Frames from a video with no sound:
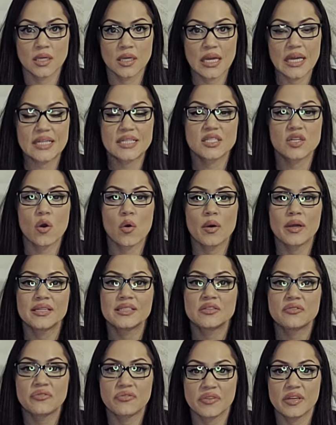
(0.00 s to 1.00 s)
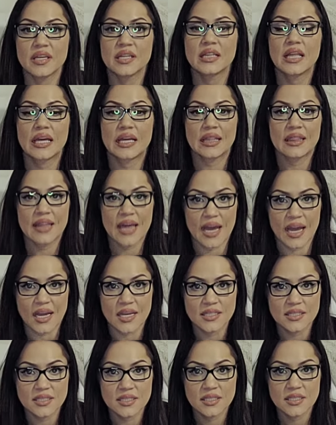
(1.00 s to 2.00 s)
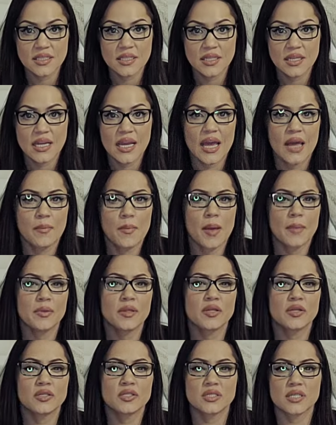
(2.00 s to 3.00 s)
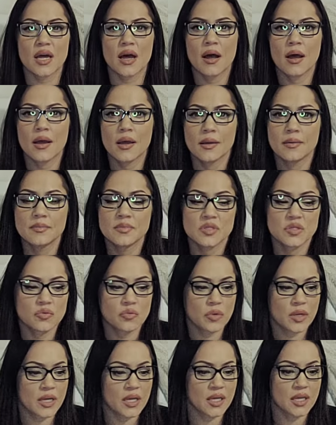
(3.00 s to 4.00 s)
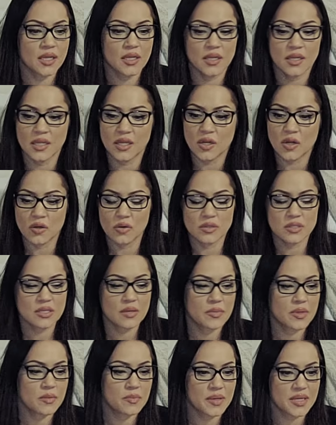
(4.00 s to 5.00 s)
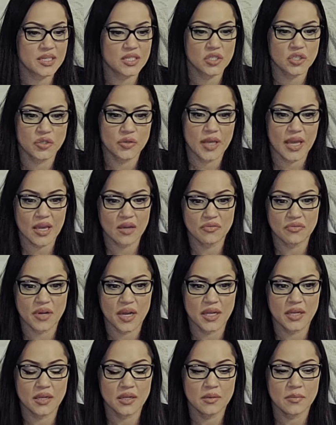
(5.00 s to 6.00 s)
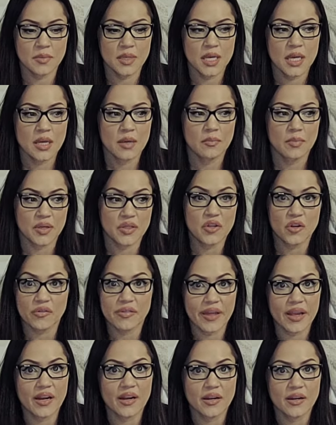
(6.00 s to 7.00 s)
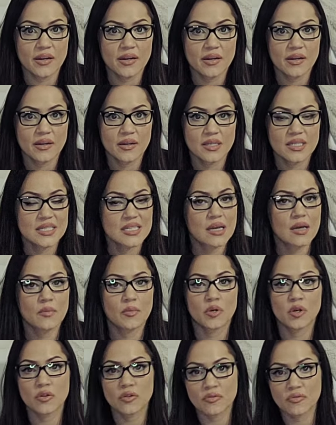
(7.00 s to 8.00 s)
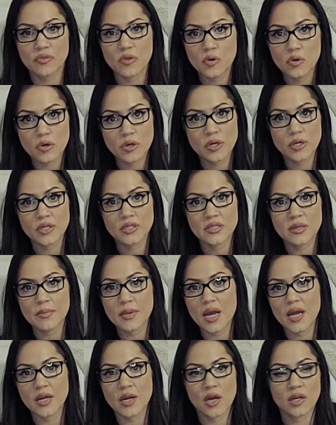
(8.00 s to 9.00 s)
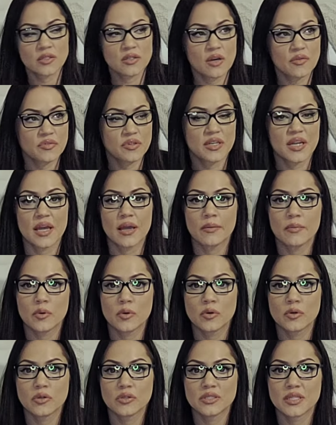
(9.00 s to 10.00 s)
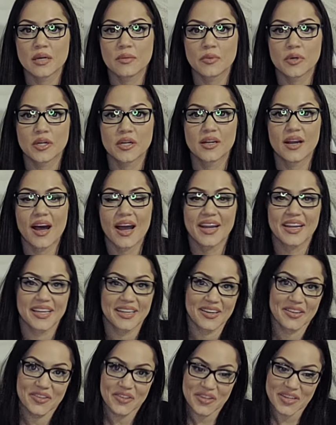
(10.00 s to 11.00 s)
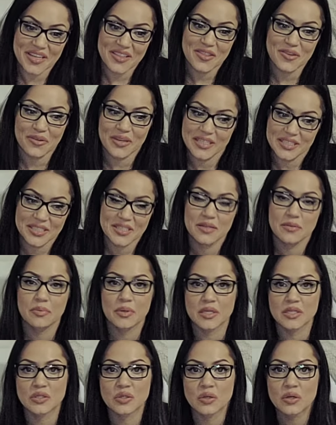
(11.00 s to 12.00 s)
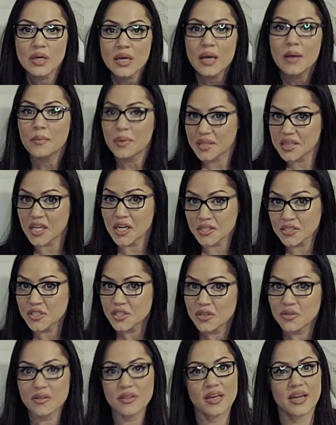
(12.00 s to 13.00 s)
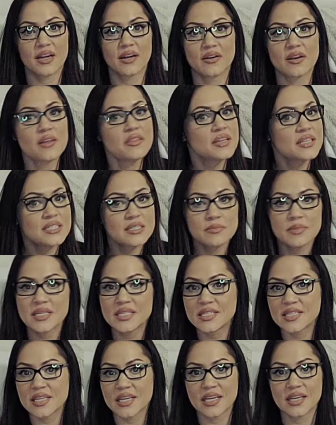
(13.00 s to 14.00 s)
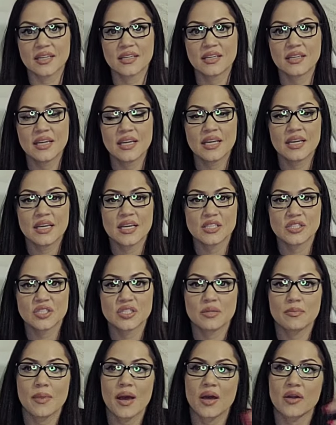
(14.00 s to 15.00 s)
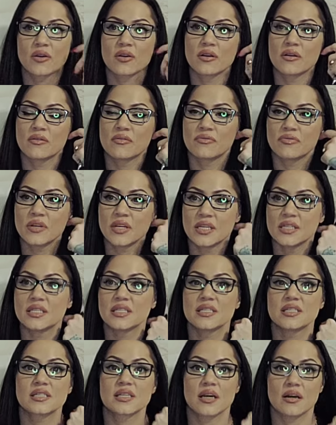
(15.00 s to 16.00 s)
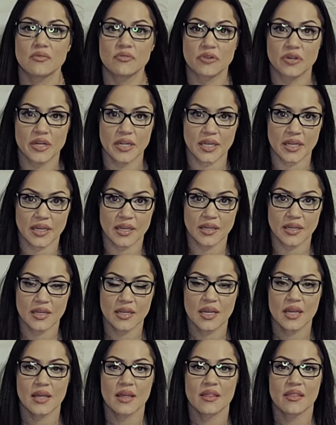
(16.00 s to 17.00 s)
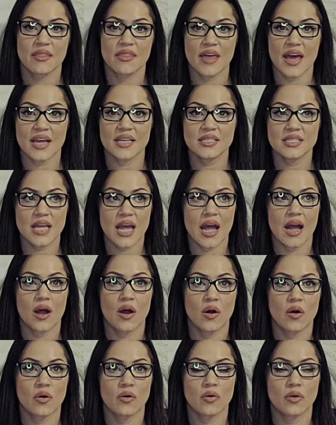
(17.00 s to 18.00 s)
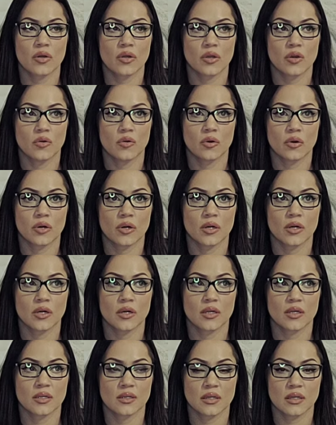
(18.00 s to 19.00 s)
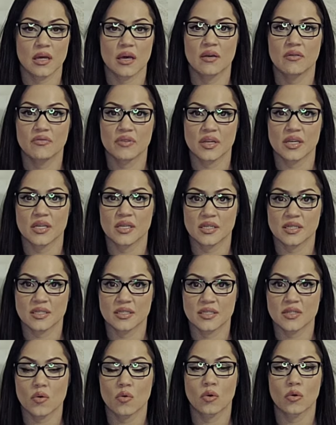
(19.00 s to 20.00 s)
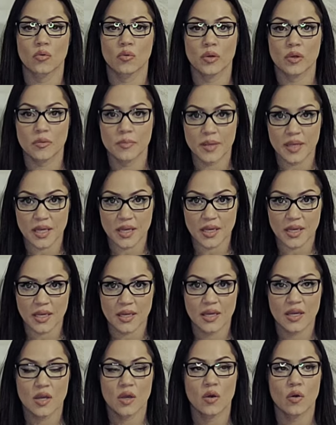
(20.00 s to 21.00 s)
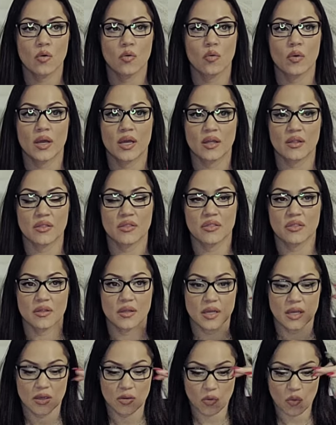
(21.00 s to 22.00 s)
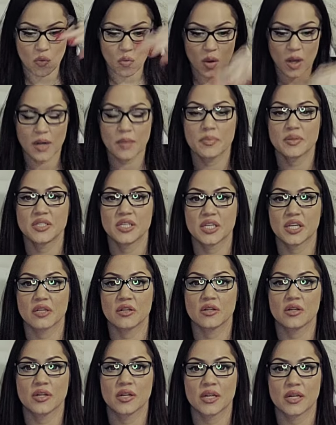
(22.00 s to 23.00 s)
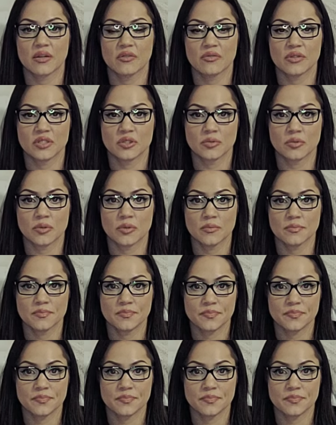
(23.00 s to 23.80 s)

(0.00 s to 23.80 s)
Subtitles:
It's going to fit like that. And maybe there's times when, you know, some of the pieces you can't find them, but they're there. Some are on the floor, some got knocked off the table, some are hiding underneath the rest of the puzzle, but they're still there. Nothing's missing. It's just a matter of discovering it. That's how your love is or will be with one in particular individual.